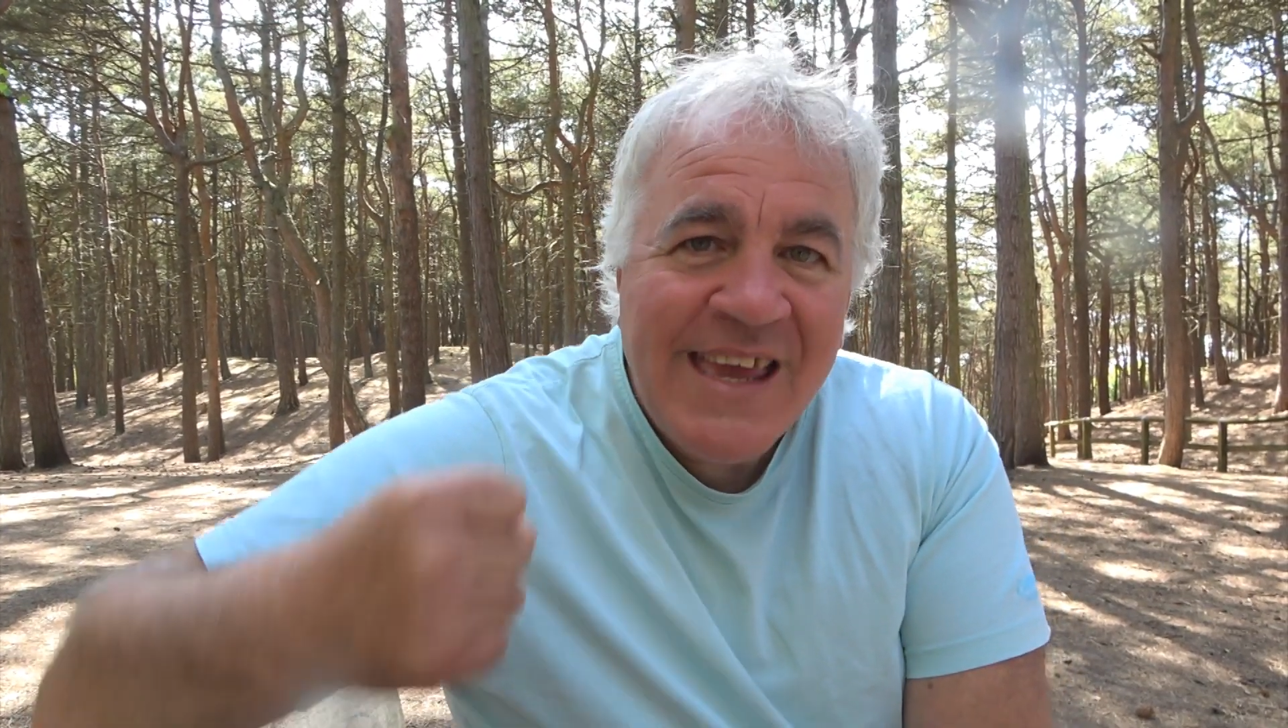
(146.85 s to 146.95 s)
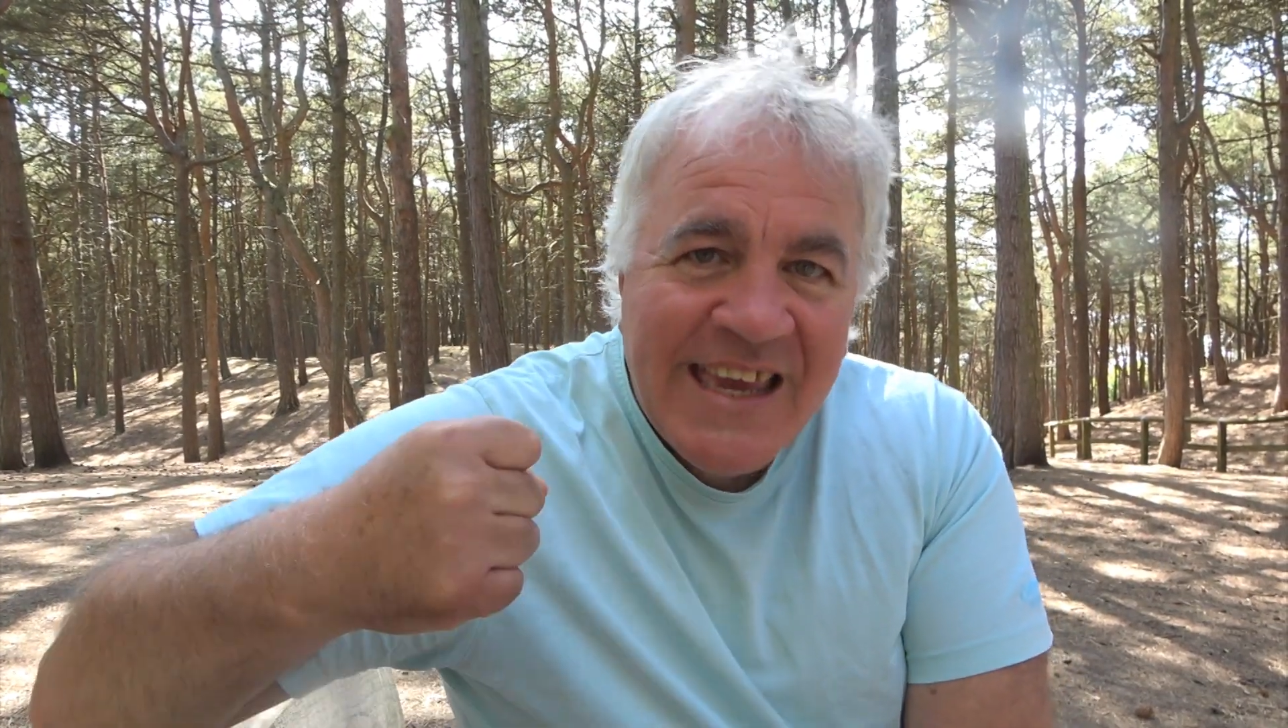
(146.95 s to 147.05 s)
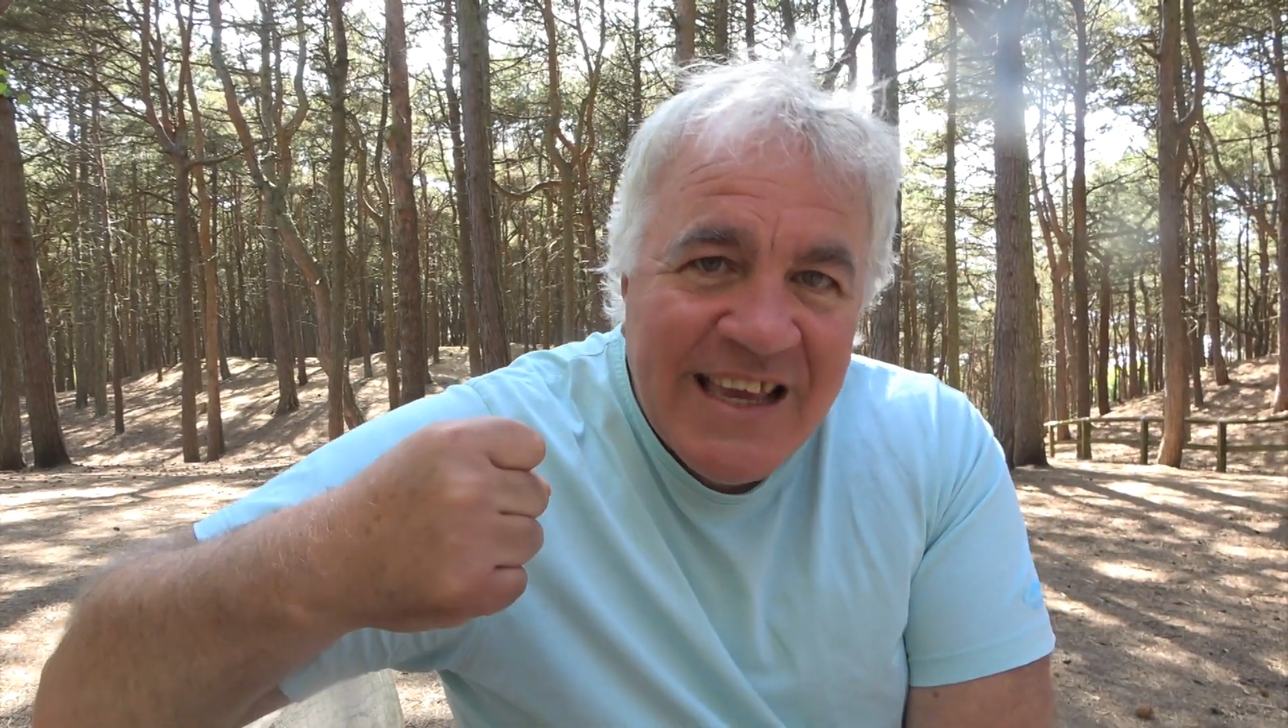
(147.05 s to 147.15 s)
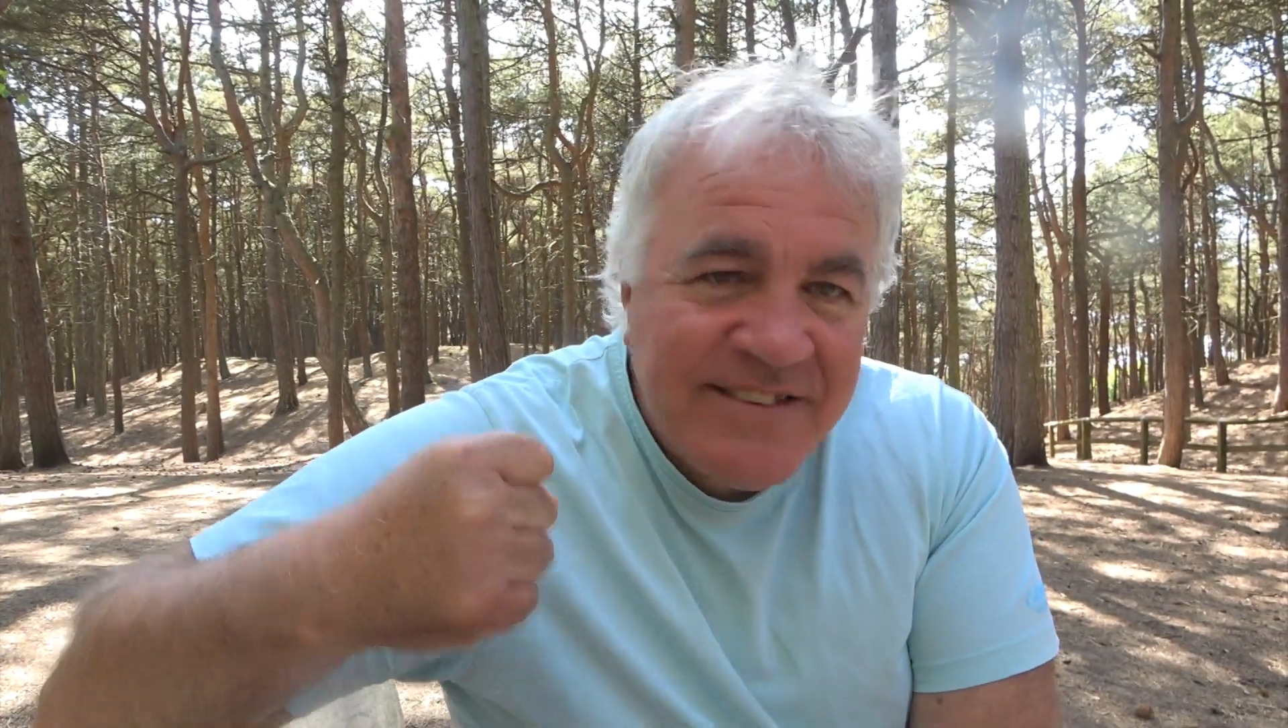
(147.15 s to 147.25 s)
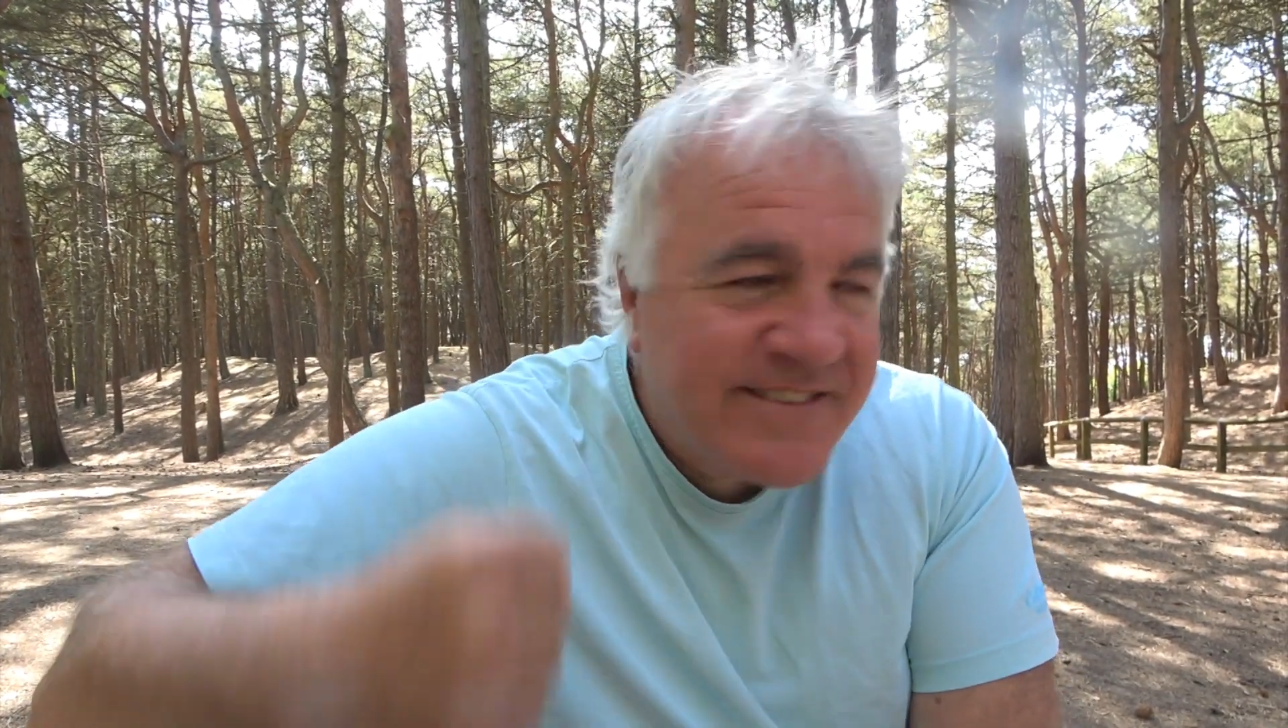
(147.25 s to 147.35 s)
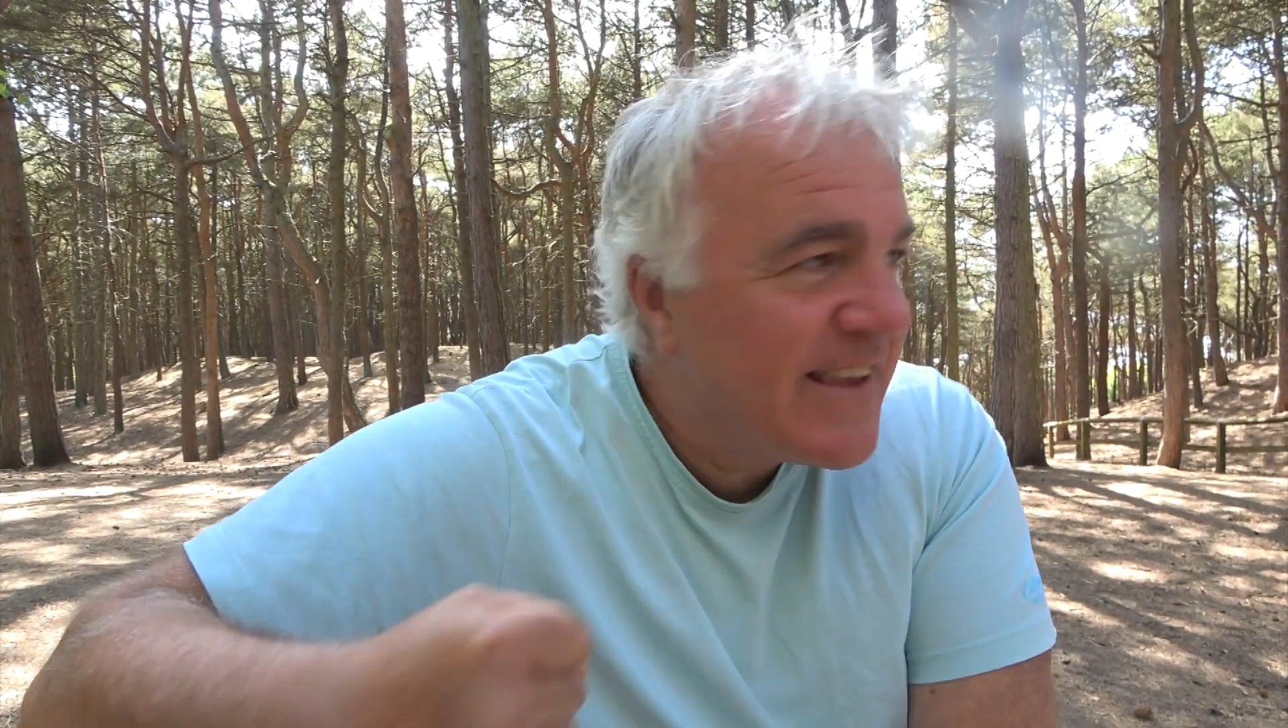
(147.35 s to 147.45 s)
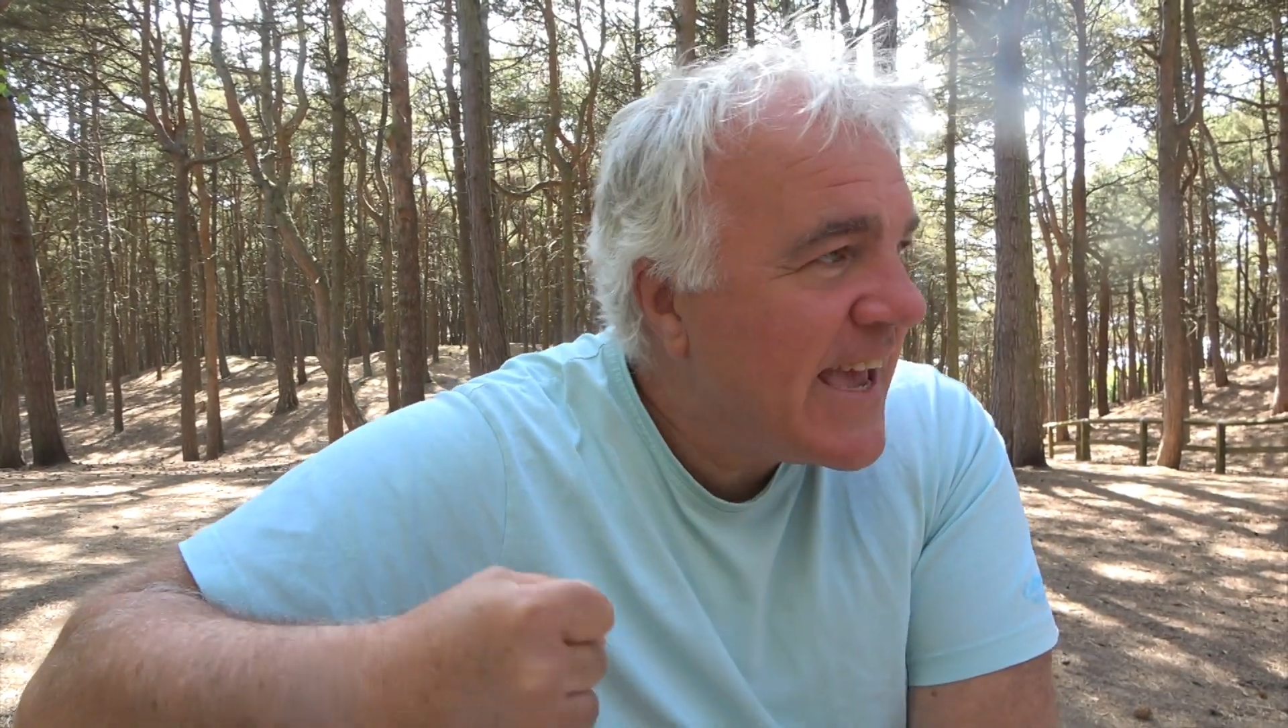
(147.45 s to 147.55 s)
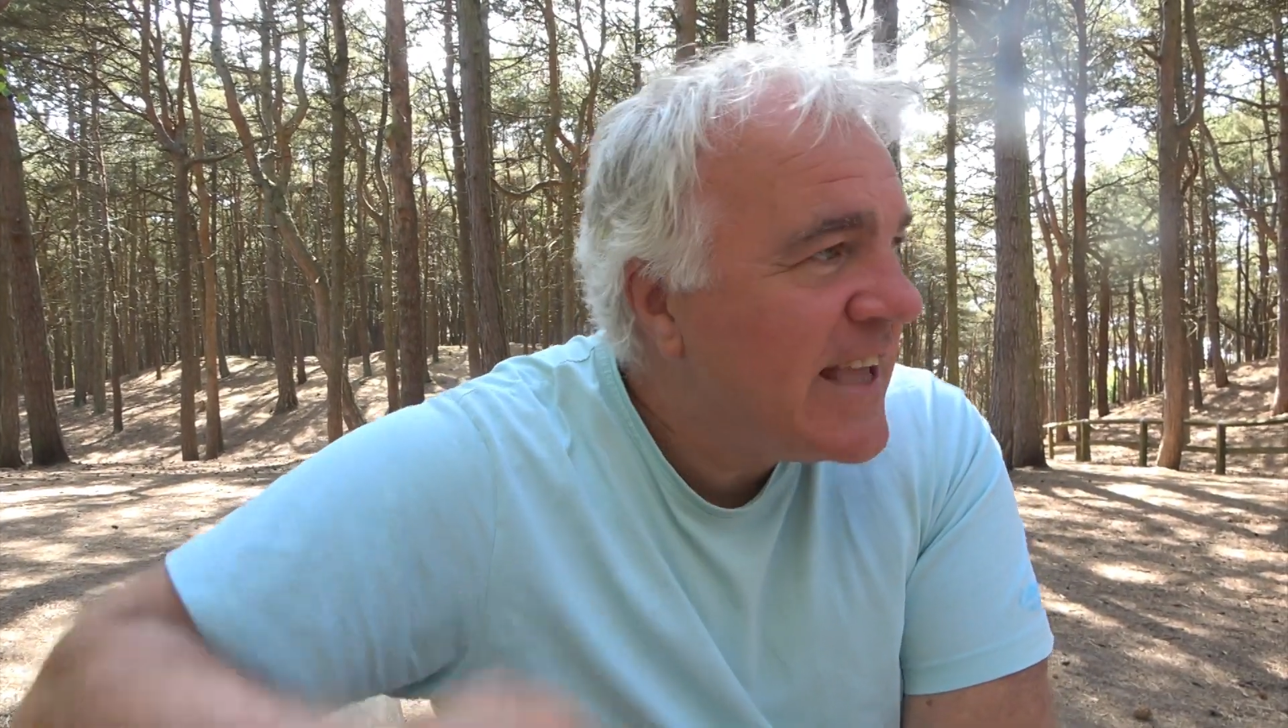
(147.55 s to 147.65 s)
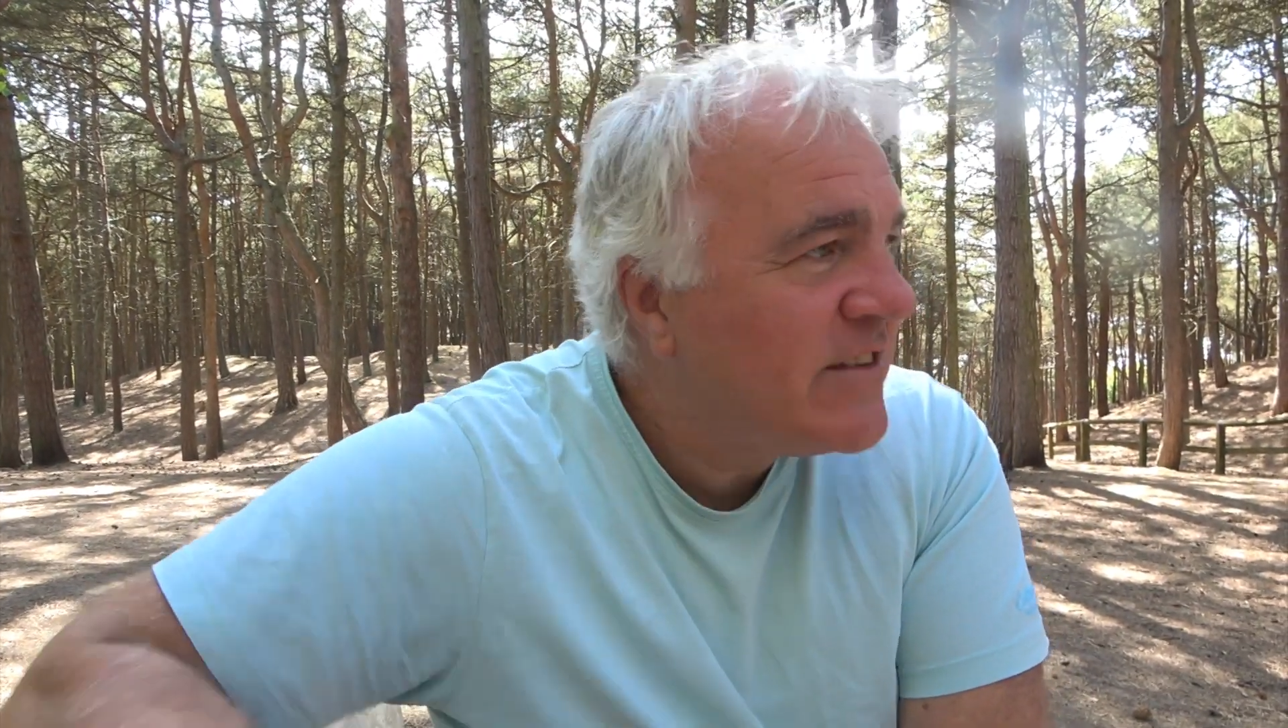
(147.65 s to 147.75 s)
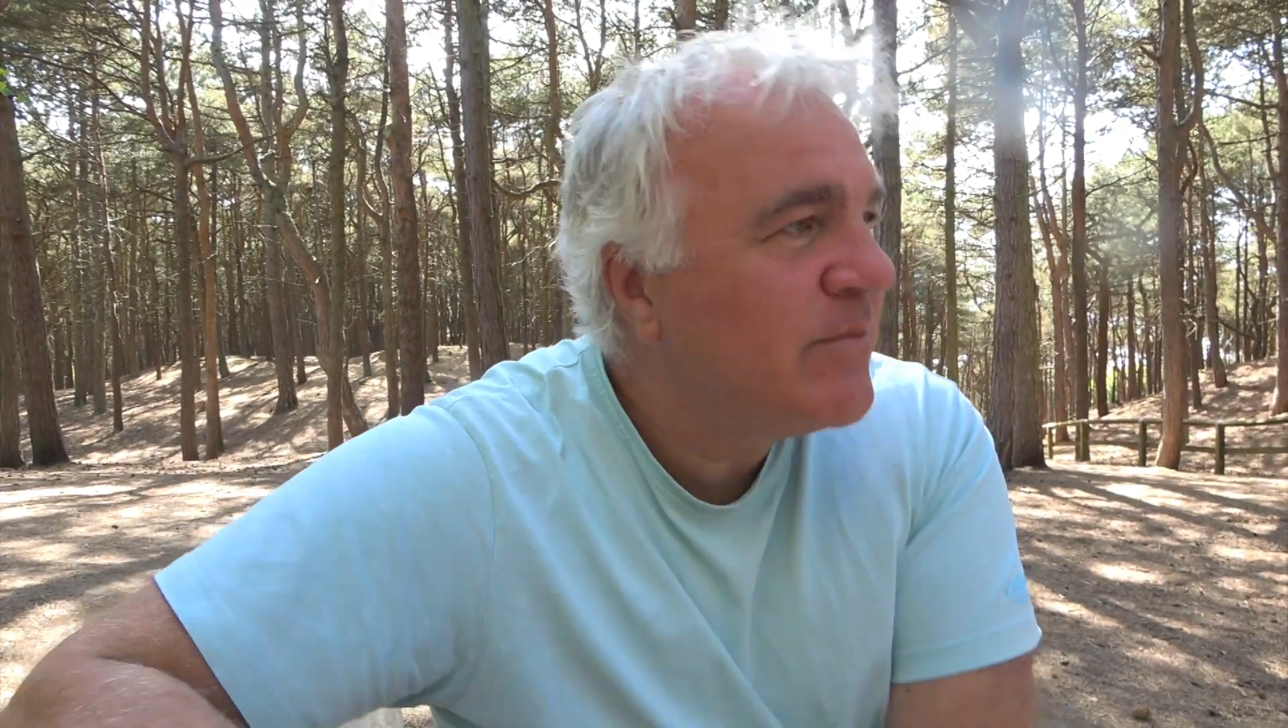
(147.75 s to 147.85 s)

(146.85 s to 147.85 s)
He asserts